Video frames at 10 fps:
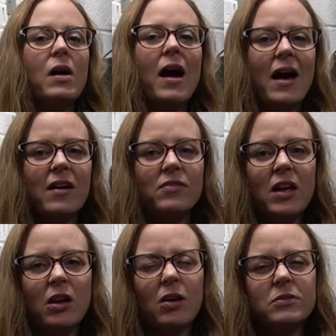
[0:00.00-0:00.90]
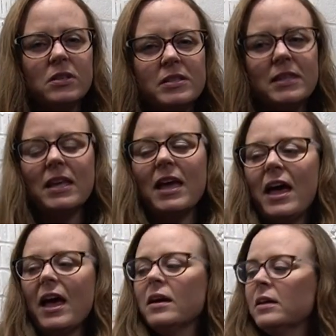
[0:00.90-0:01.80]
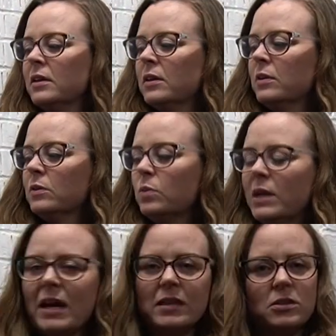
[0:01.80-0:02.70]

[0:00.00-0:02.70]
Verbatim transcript: have a lot of dust in the air. We had